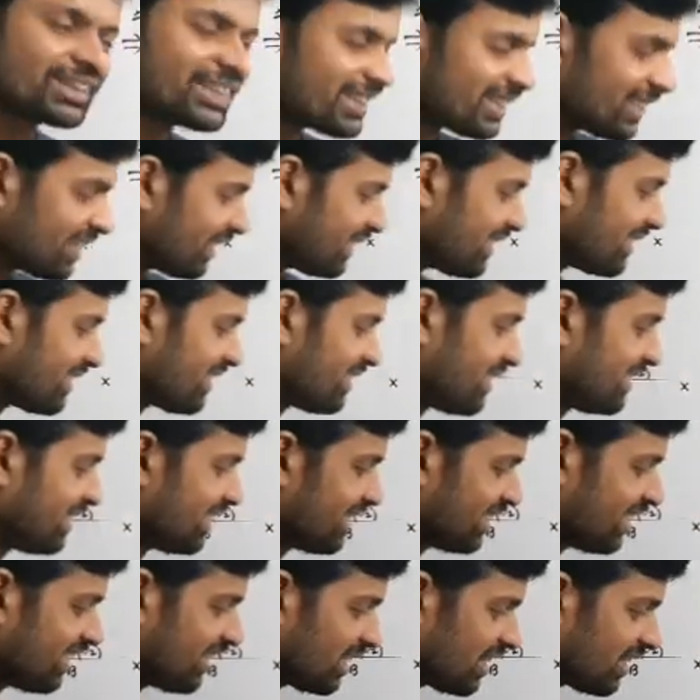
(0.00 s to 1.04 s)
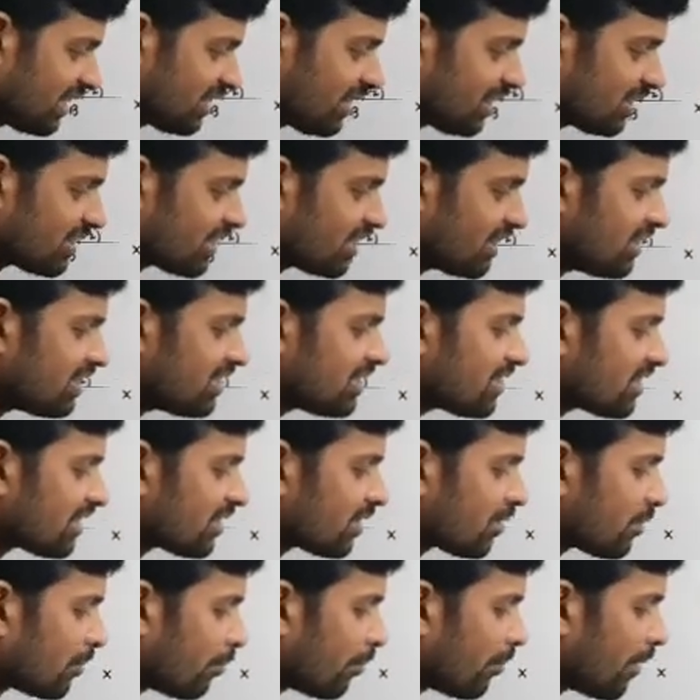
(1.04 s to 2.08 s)
Yes, this is
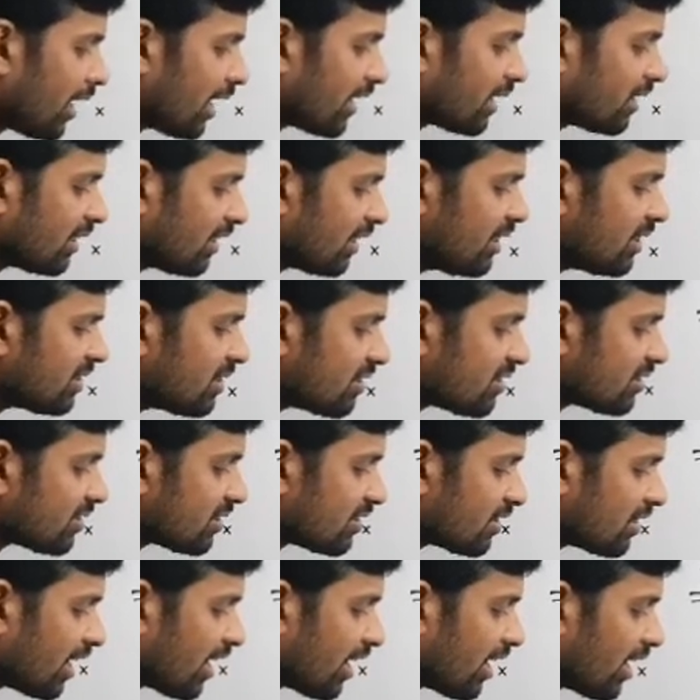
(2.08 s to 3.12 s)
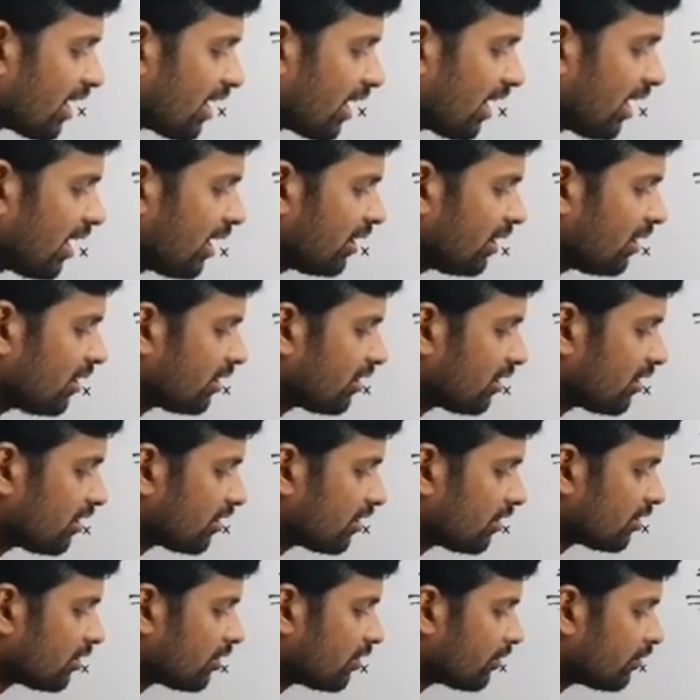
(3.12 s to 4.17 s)
minus tan
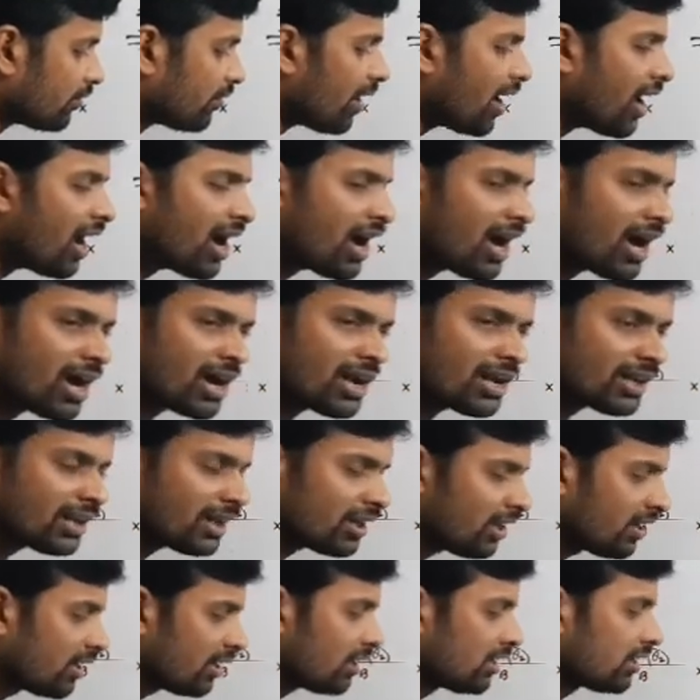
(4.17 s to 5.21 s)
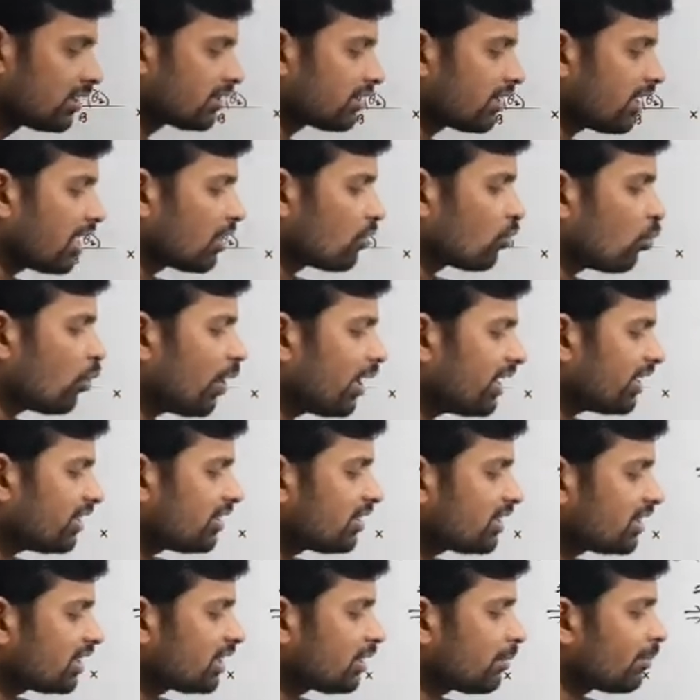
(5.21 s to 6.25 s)
phi. Tan 180
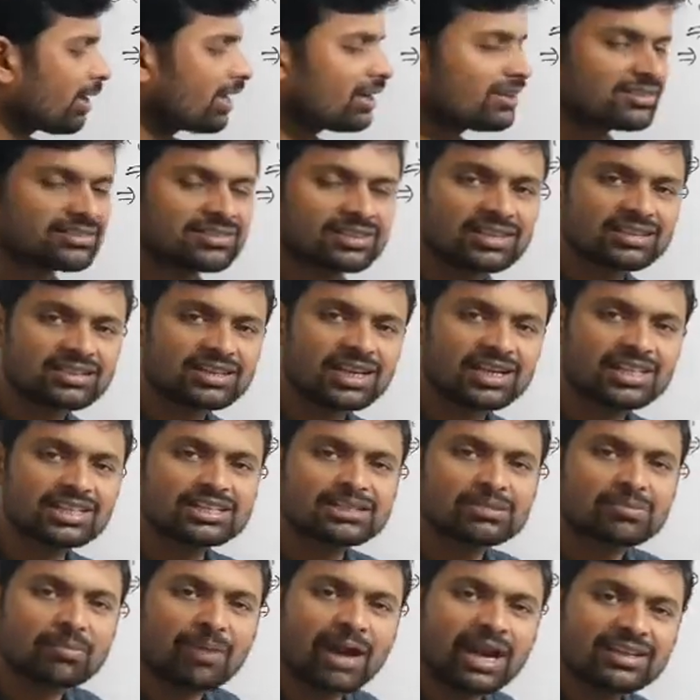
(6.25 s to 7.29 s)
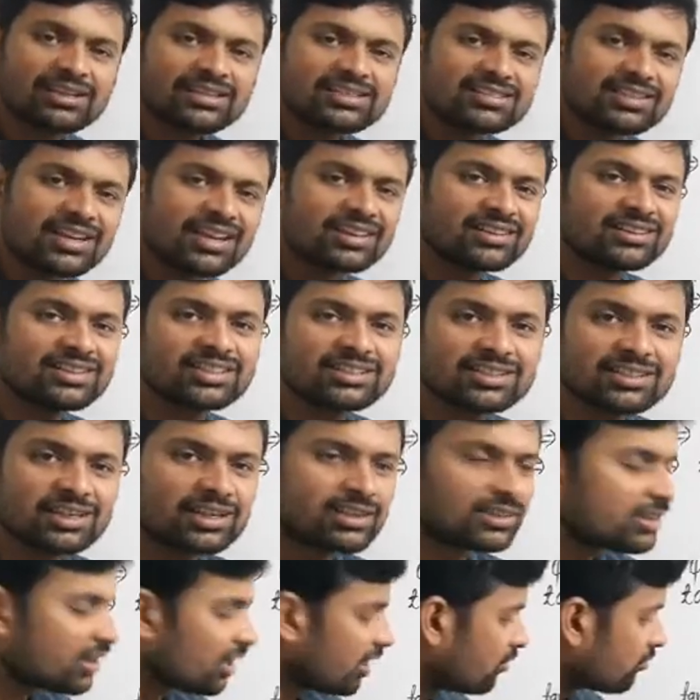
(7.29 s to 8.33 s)
degree minus theta is minus tan
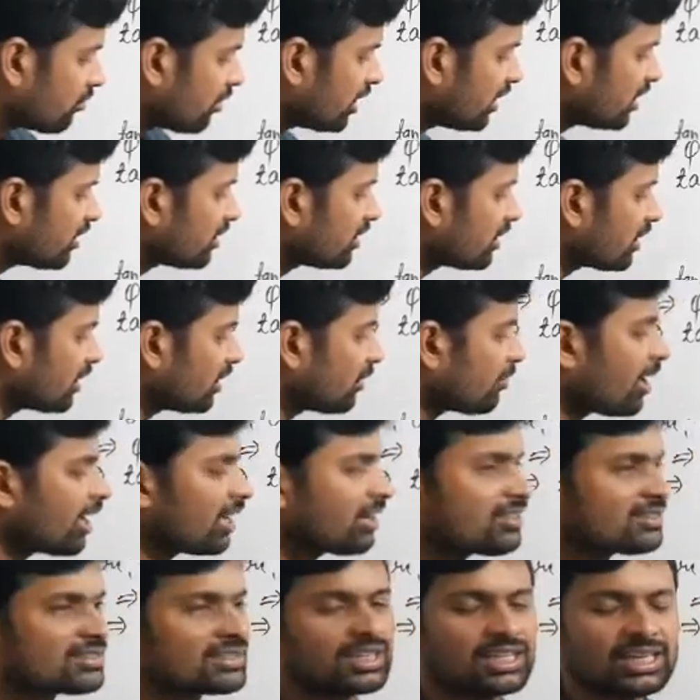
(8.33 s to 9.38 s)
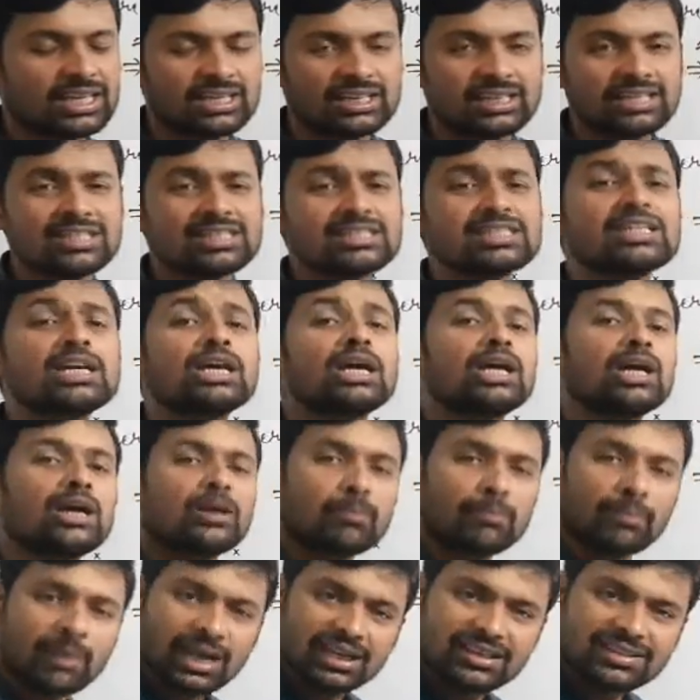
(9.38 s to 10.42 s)
theta. Tan 180 degree minus A is
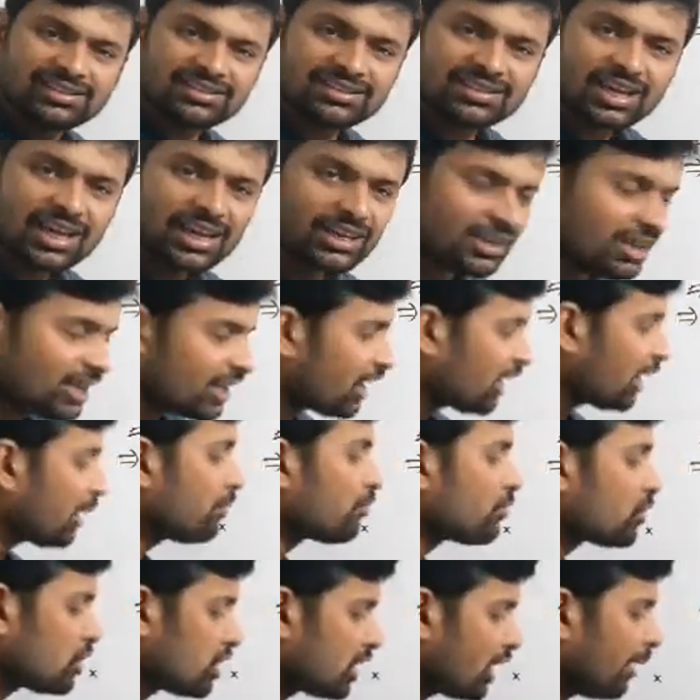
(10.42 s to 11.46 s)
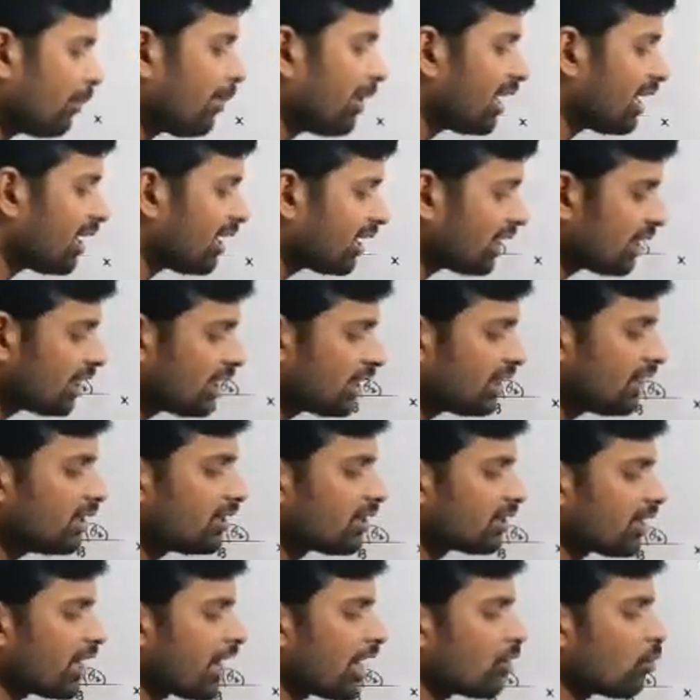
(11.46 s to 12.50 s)
minus tan A. Similarly,
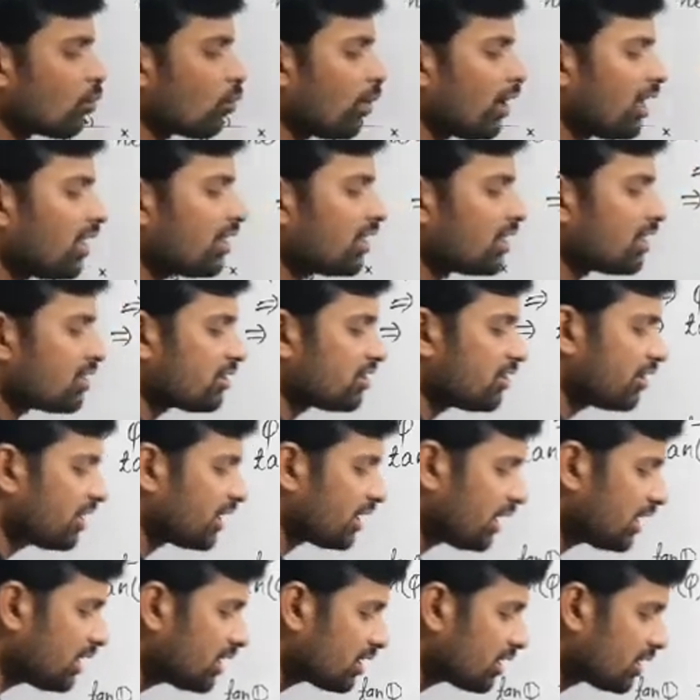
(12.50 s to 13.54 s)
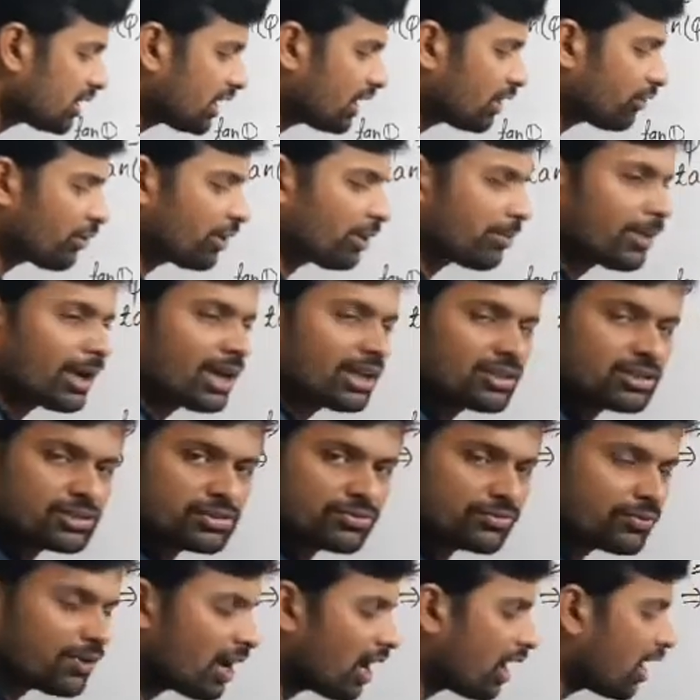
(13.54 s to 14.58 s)
tan 180 degree minus
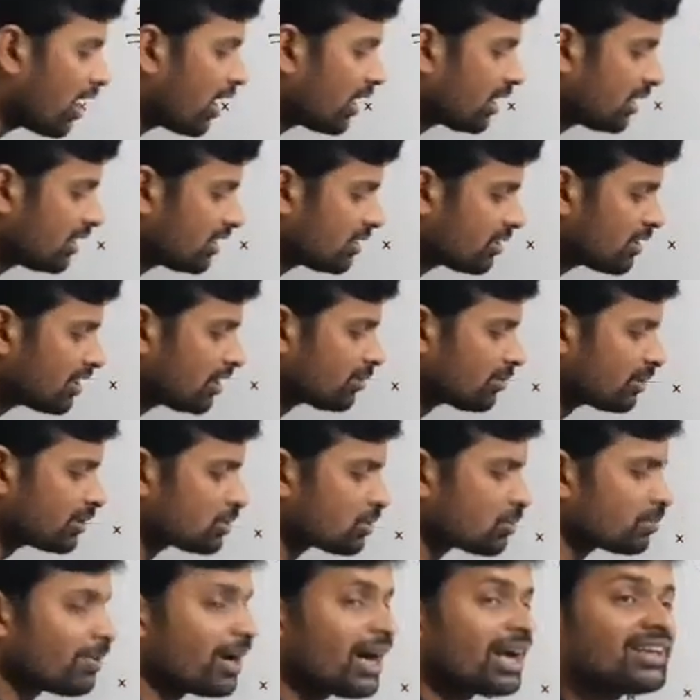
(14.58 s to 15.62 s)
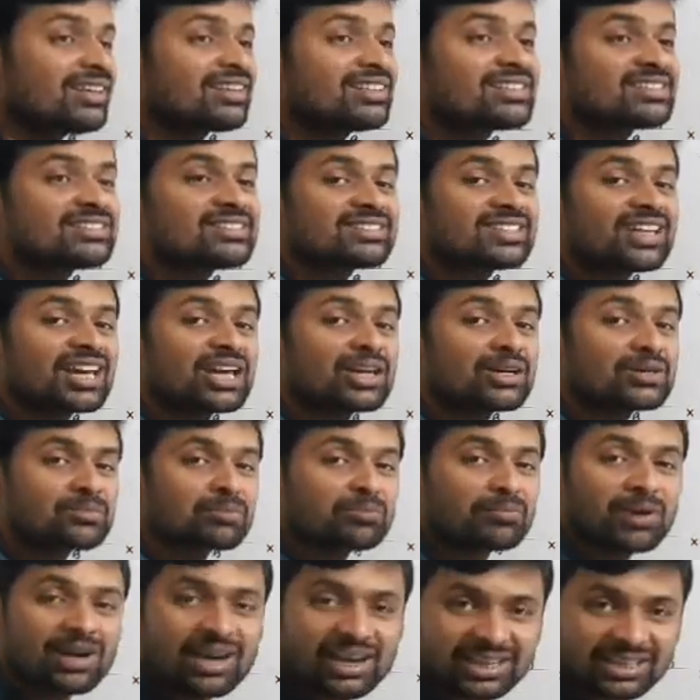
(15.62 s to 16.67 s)
phi is equal to minus tan
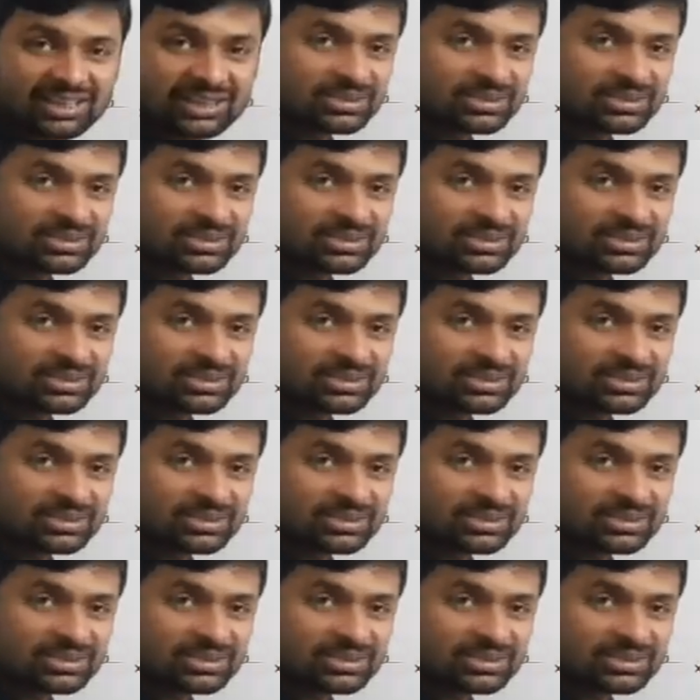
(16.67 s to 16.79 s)
phi.